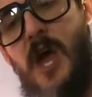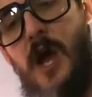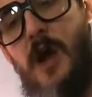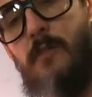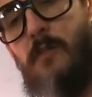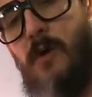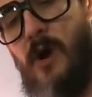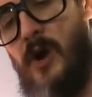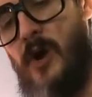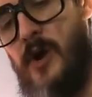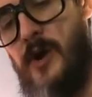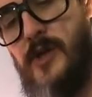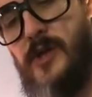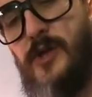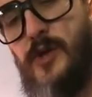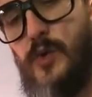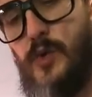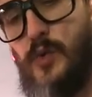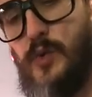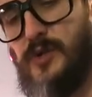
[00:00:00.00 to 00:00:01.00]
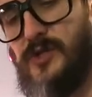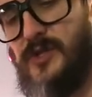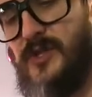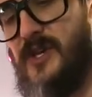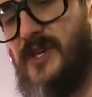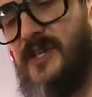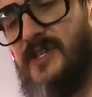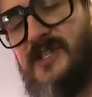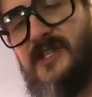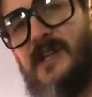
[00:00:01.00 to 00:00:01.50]
And we're going to use
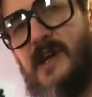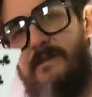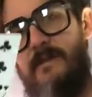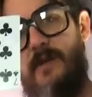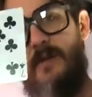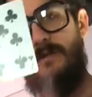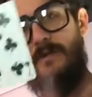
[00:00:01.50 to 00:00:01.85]
the seven